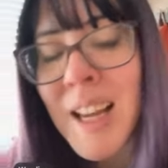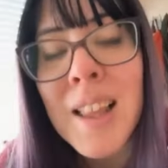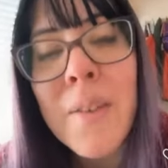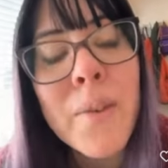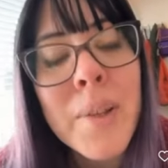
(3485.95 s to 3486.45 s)

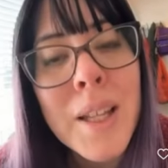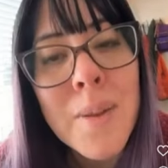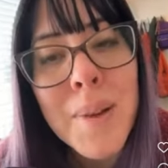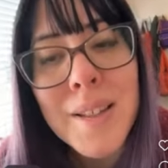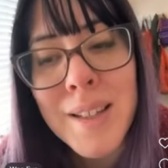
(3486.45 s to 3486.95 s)
I love it when
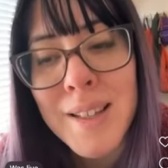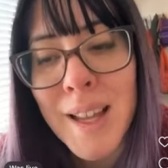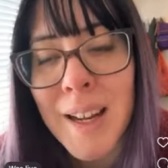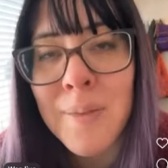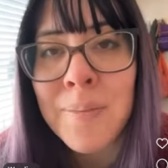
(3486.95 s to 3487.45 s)
the email is
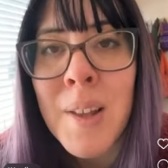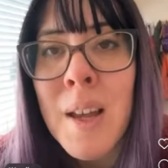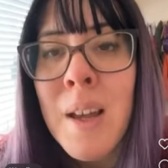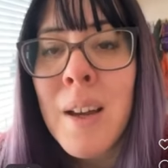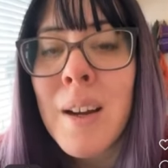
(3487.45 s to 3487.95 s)
exciting.
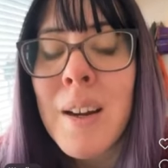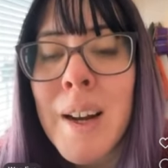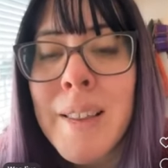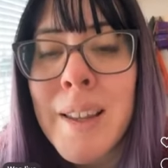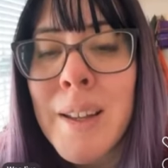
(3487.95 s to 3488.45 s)

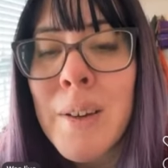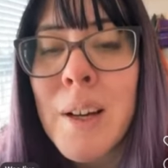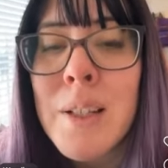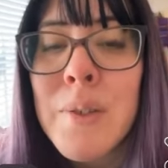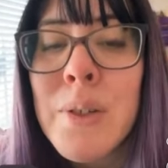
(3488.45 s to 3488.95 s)
All right. Thank
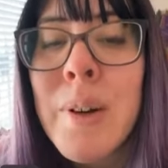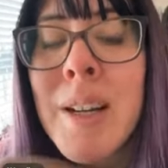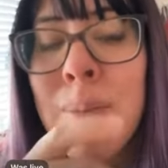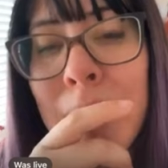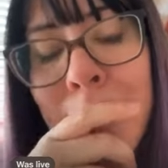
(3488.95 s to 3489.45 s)
you guys for
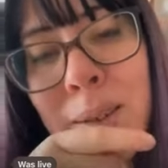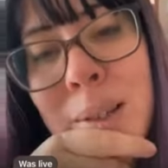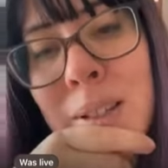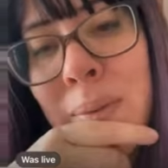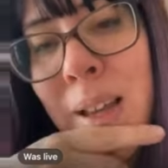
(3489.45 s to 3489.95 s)
joining me.
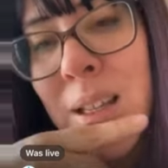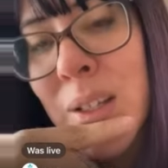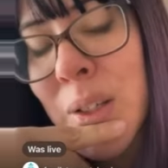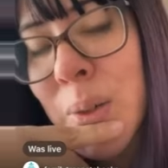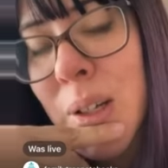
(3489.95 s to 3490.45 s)
It was
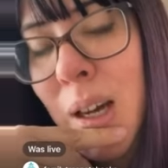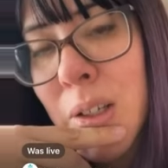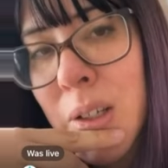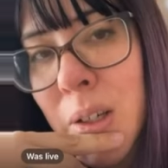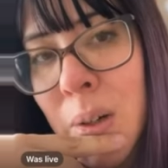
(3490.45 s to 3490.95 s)
fun to
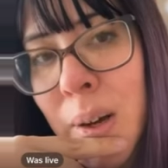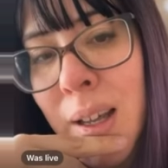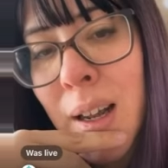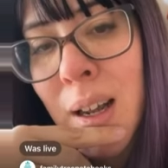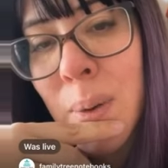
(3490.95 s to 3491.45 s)
talk to you
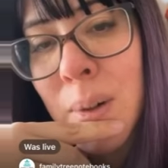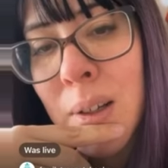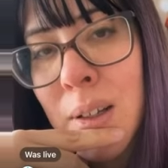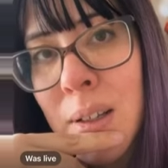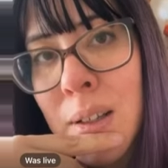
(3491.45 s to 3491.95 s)
and I
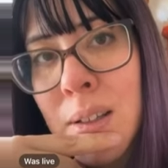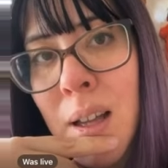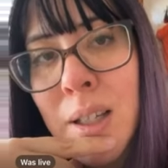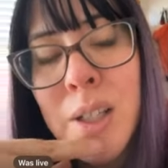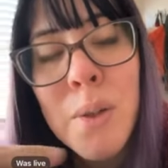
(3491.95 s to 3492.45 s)

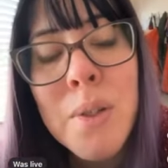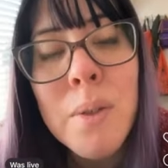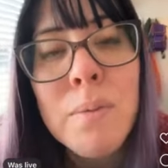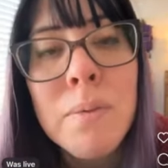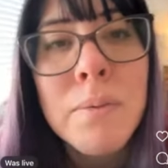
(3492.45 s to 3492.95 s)
will talk to you
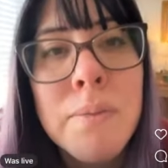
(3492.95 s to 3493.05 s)
soon.